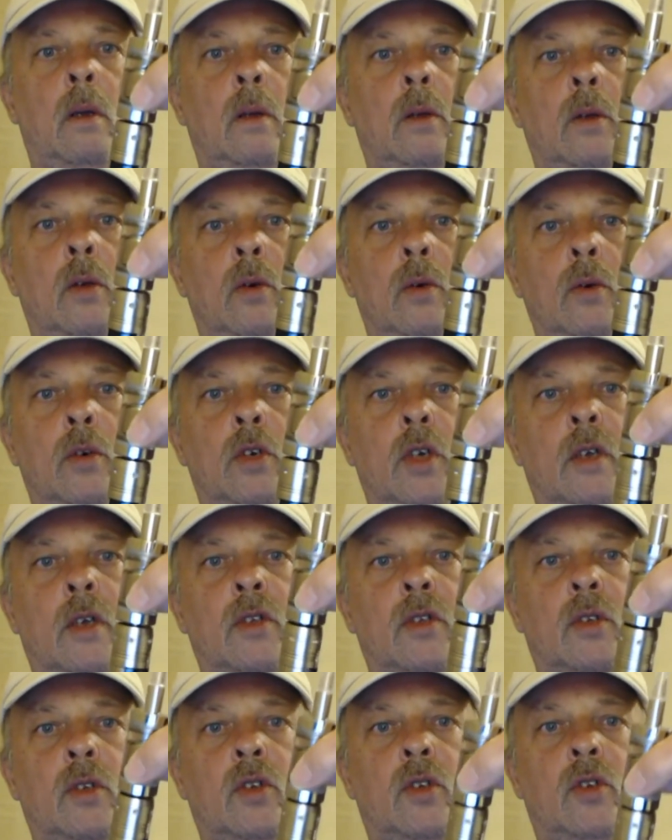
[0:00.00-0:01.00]
you
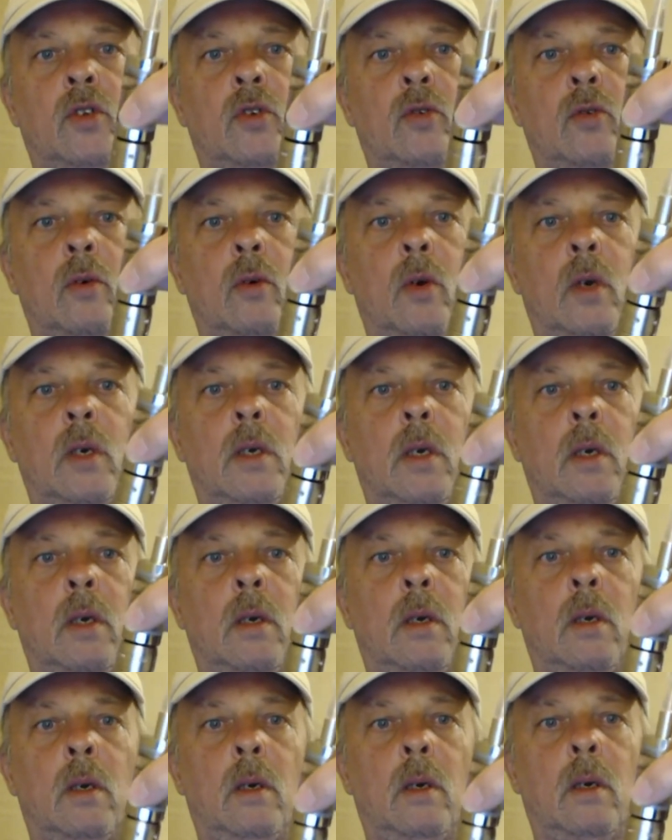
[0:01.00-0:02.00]
just screw it
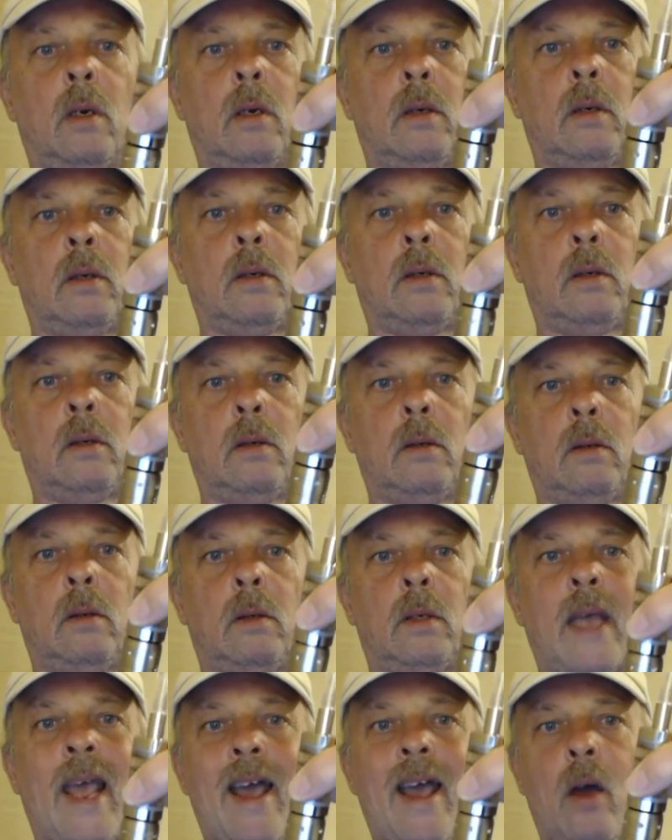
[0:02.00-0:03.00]

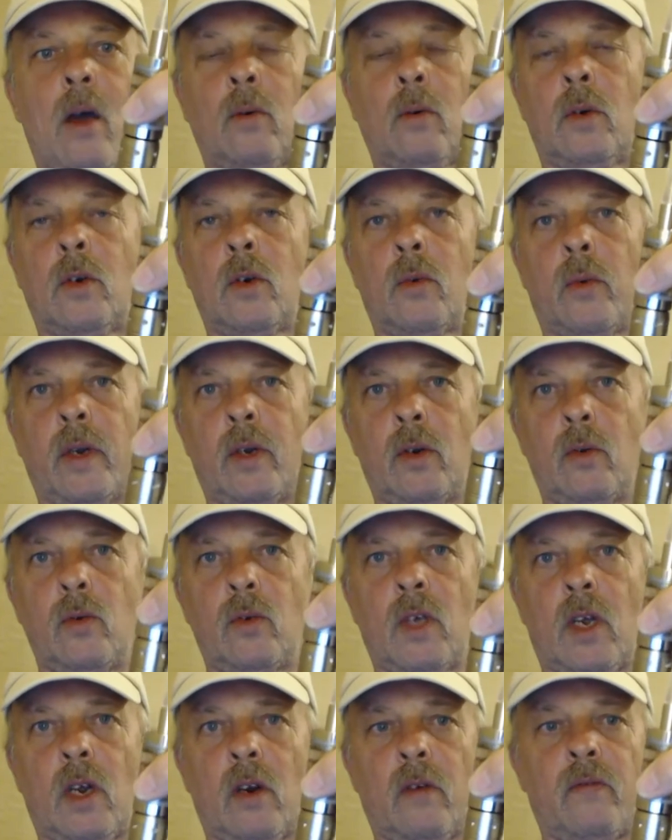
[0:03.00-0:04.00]
down to
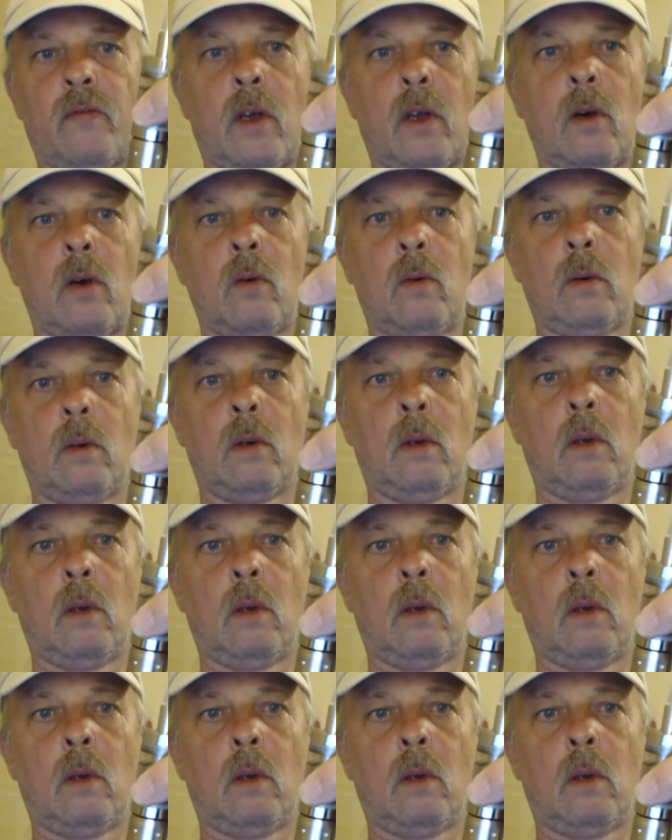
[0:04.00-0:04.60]
reduce airflow.